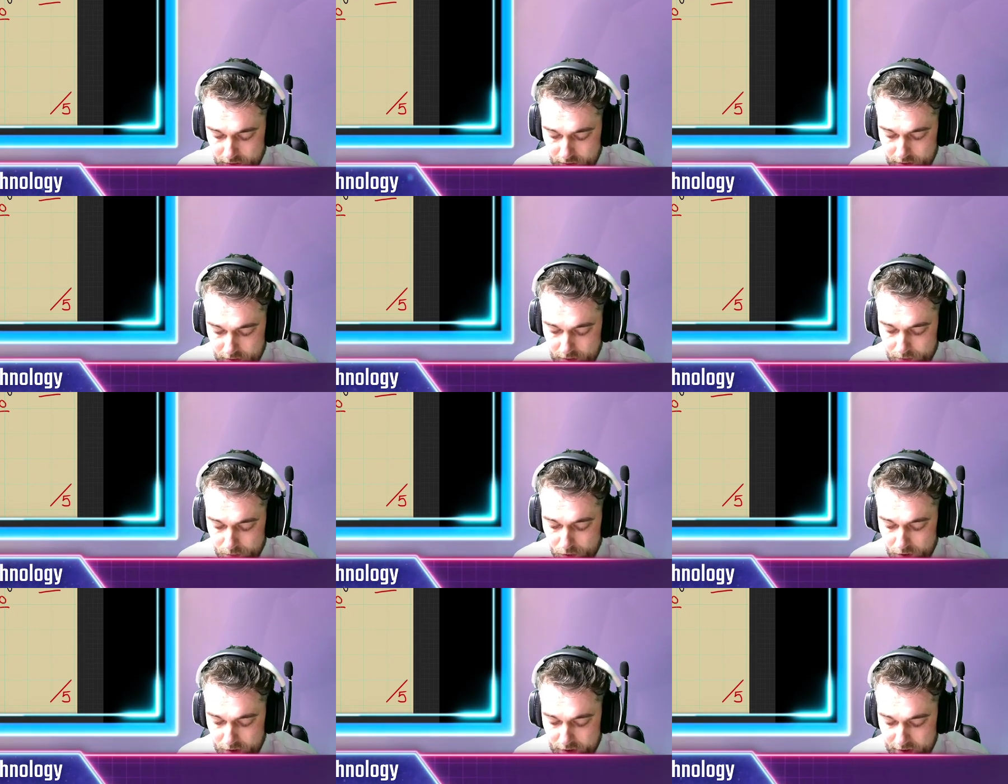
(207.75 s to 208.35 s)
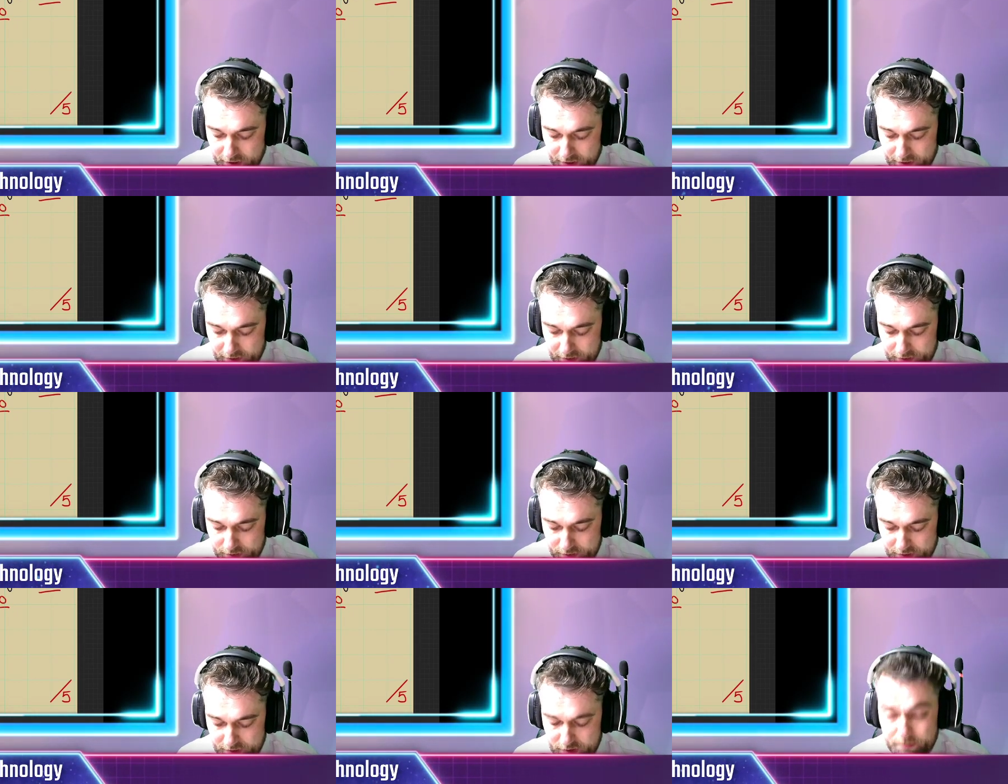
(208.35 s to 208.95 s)
and work it out
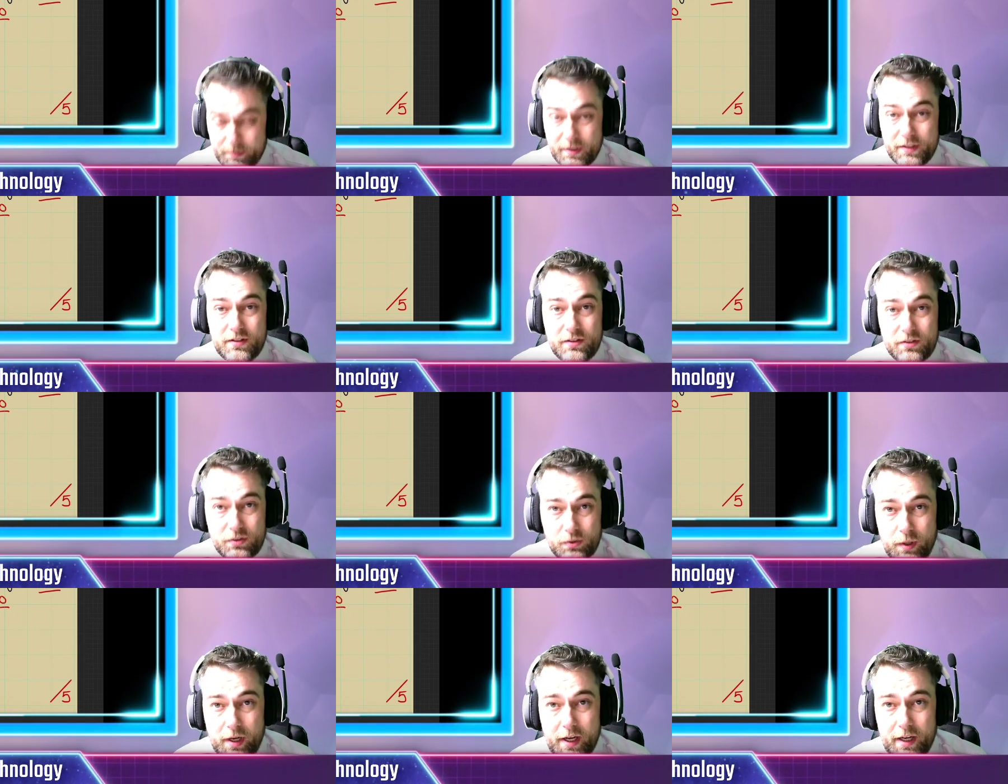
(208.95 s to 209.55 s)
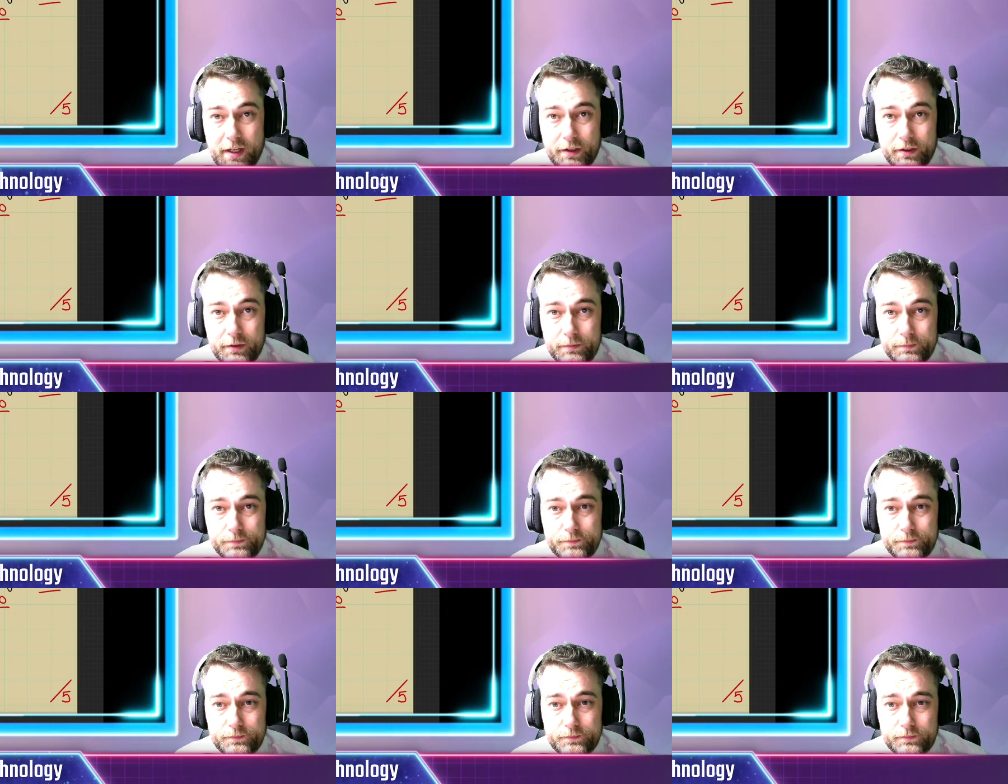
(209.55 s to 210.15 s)
as centimetres squared.
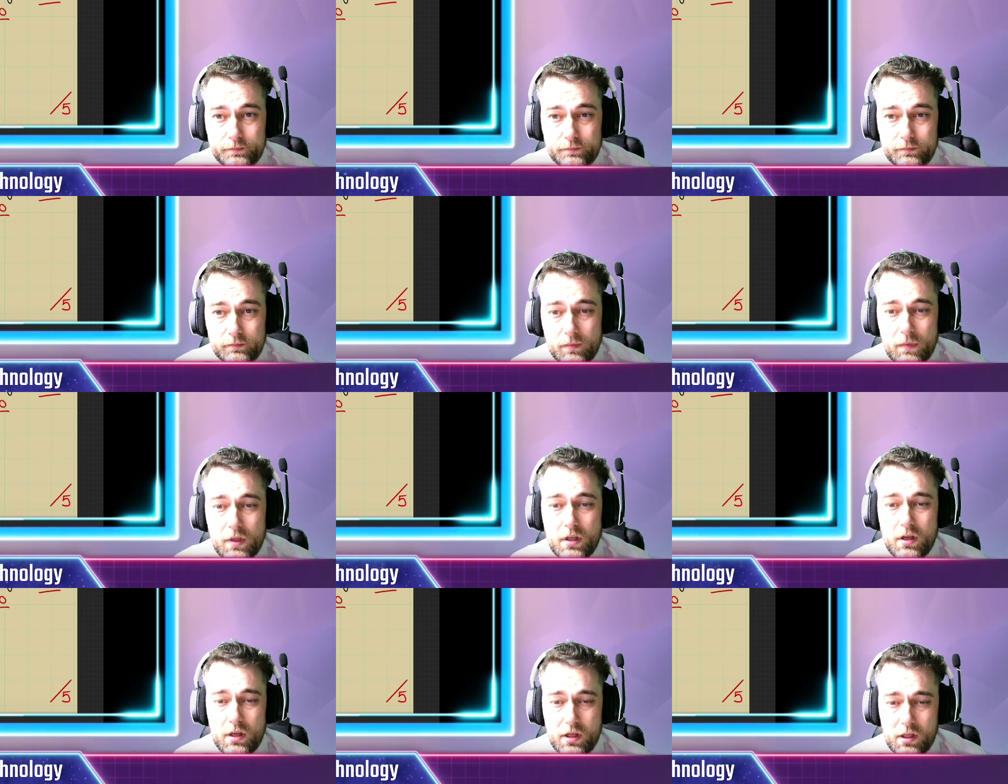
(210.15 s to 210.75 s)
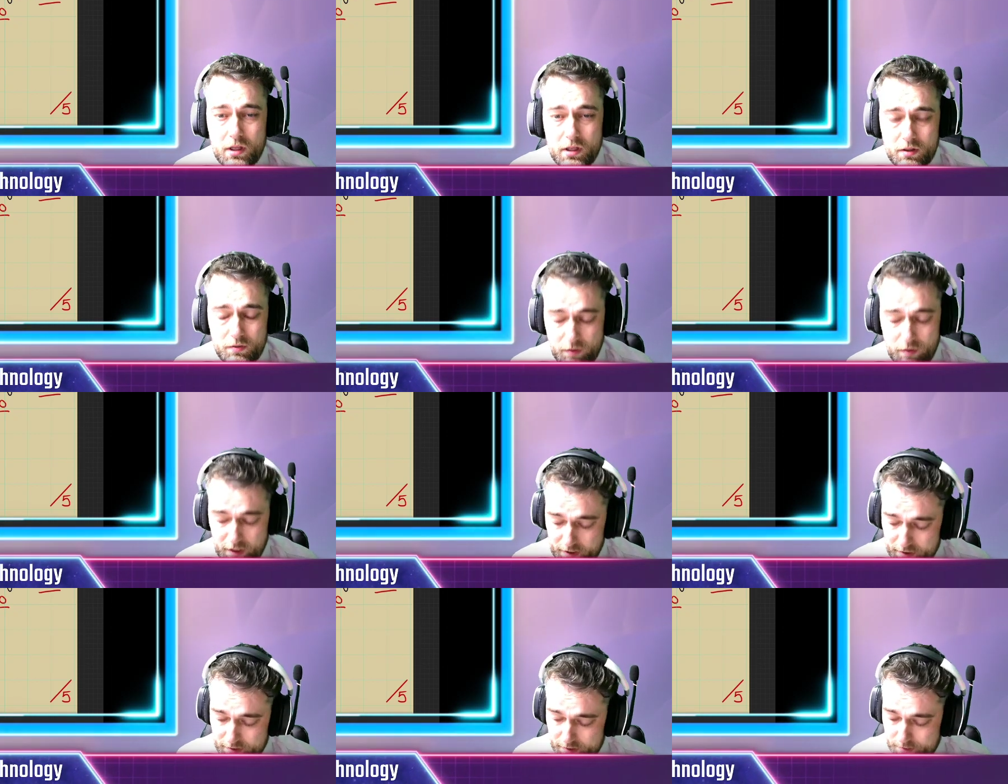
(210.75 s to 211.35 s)

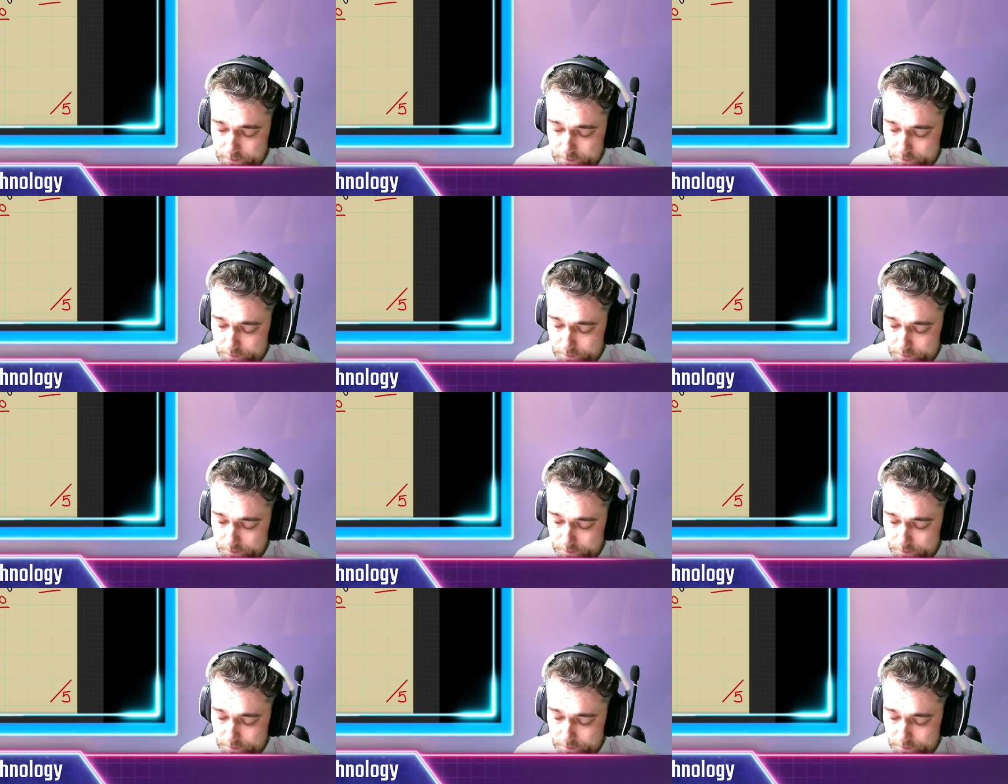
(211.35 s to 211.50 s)
Right,